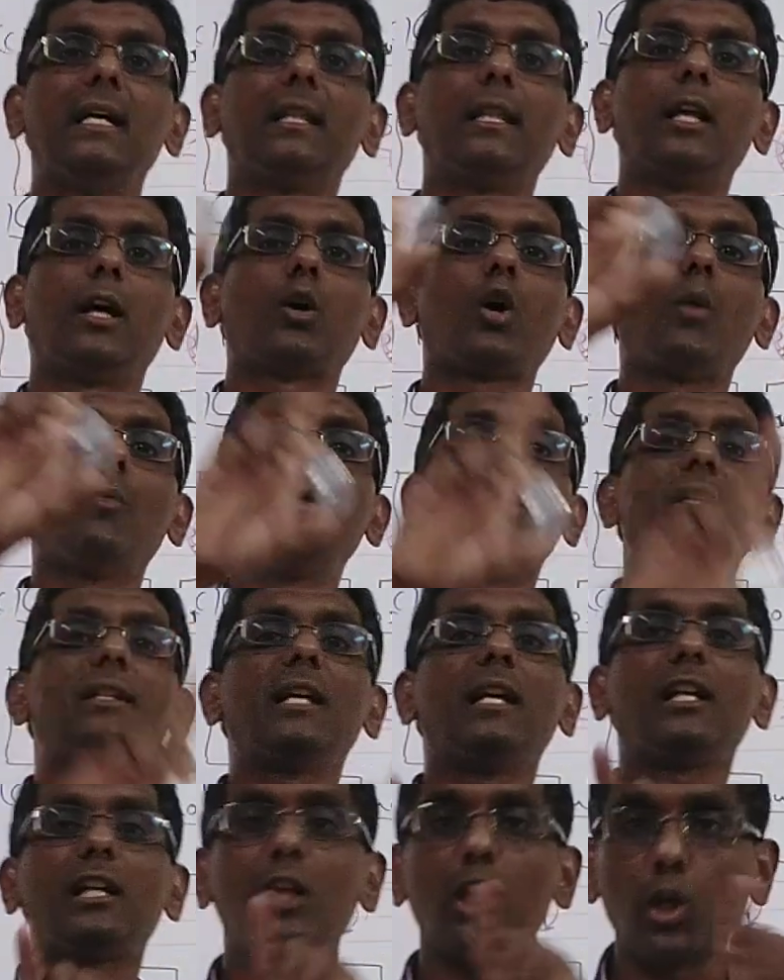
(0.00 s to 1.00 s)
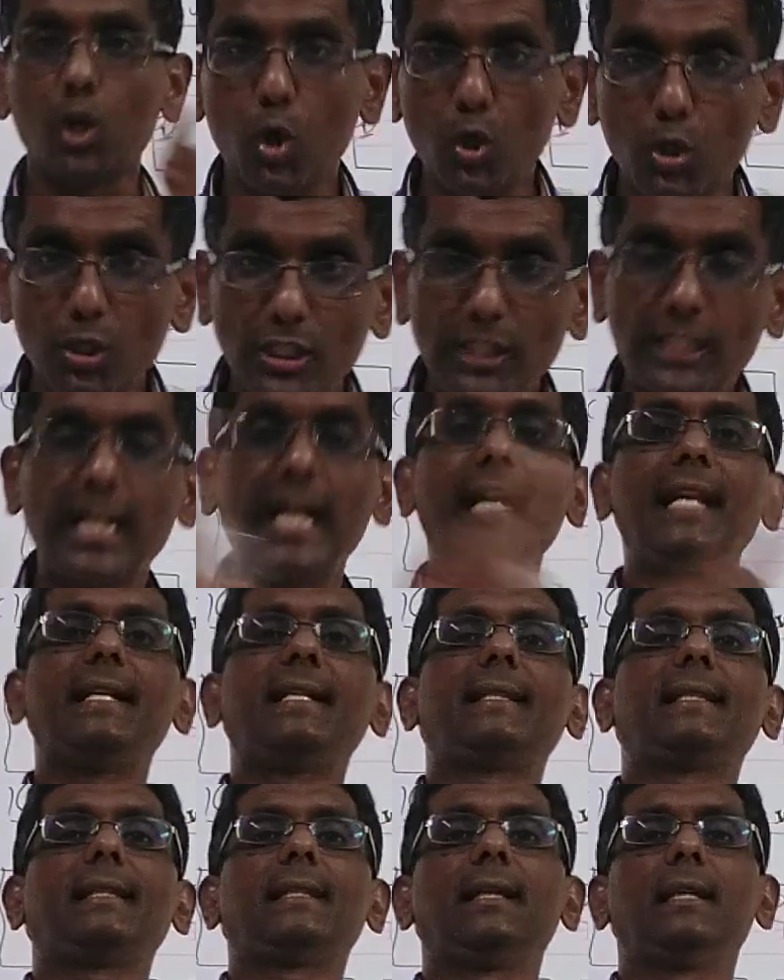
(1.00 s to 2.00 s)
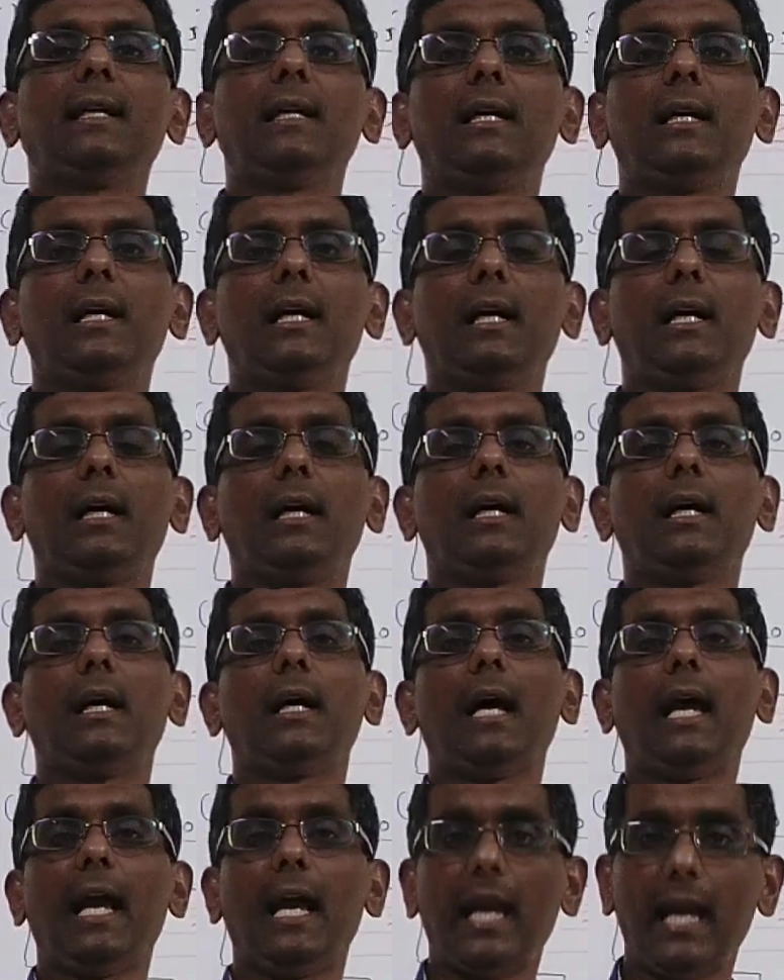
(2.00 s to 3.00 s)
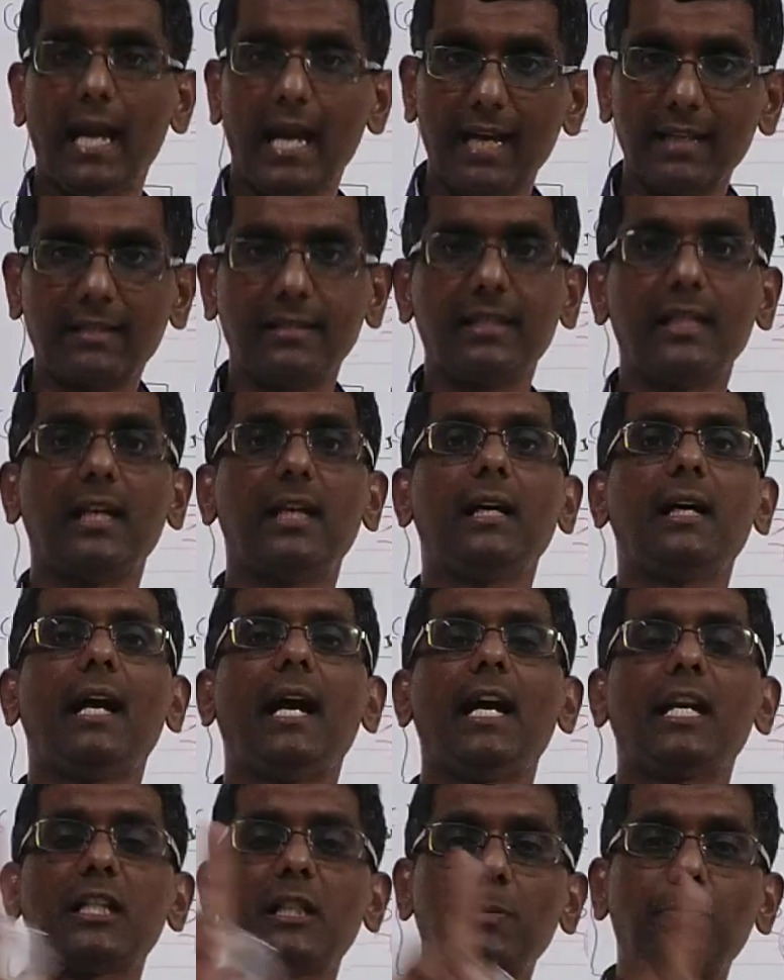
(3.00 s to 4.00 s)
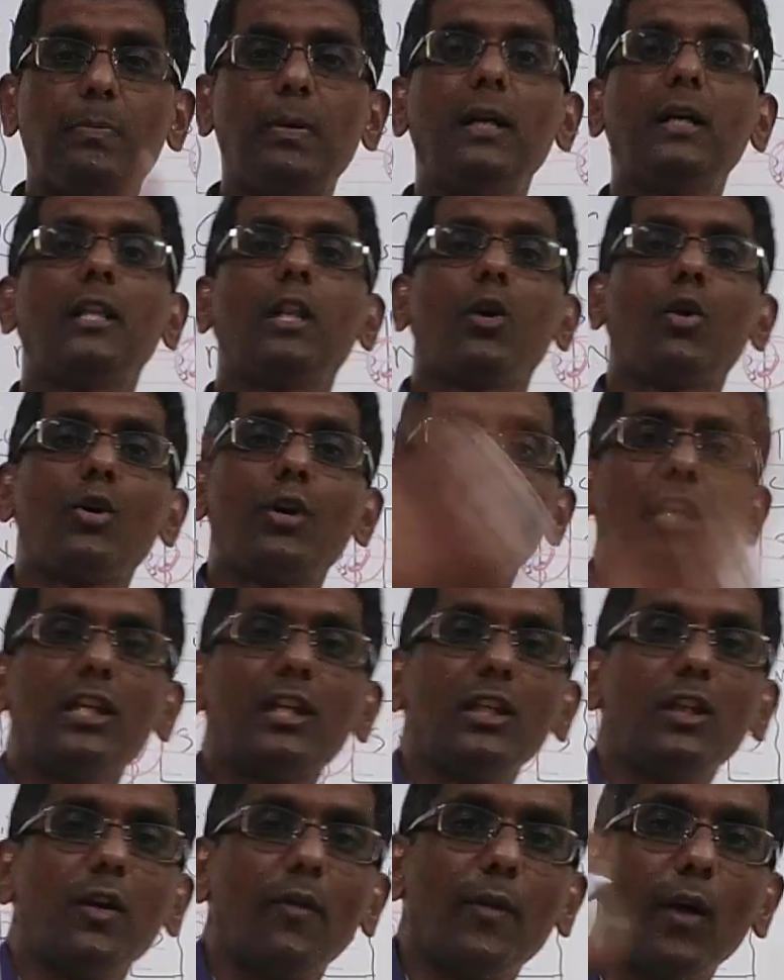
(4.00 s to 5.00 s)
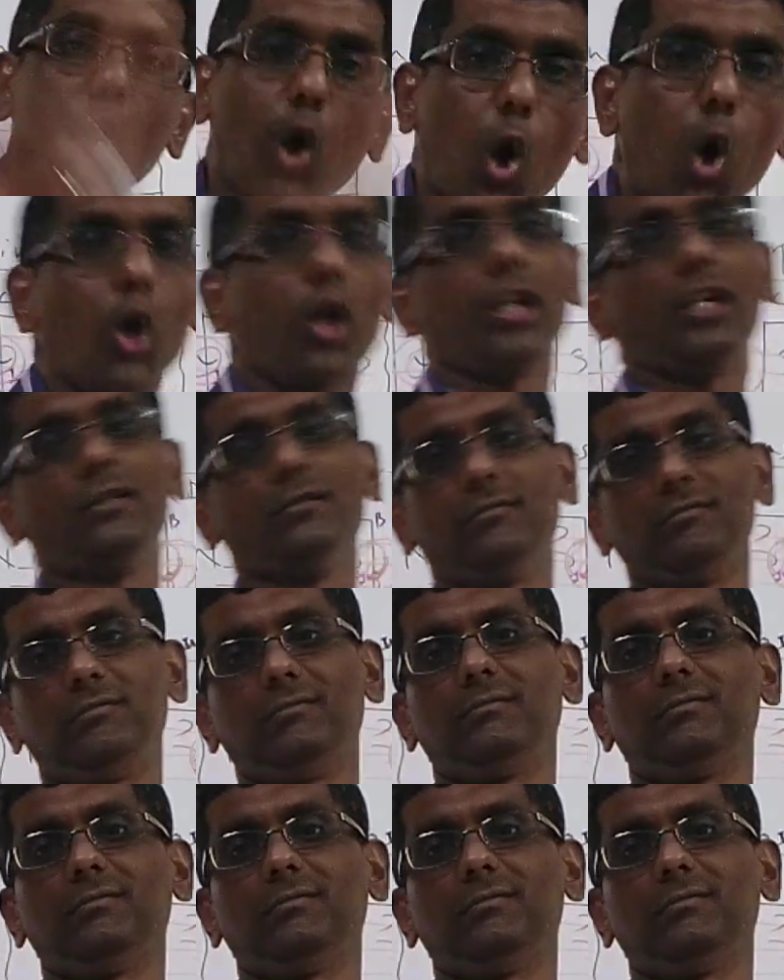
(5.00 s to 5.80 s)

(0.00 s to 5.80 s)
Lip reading: The commutator rotates as per the rotation of the coil.